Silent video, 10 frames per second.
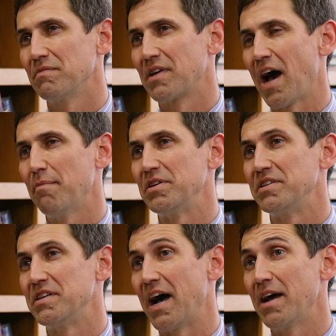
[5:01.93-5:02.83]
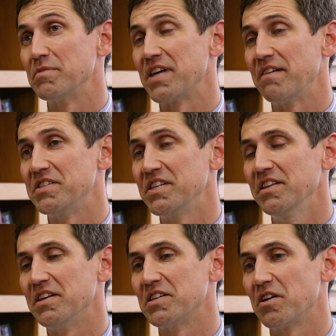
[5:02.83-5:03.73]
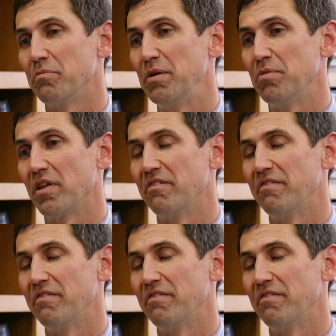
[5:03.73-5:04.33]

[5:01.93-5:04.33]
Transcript: common times I've seen this are people that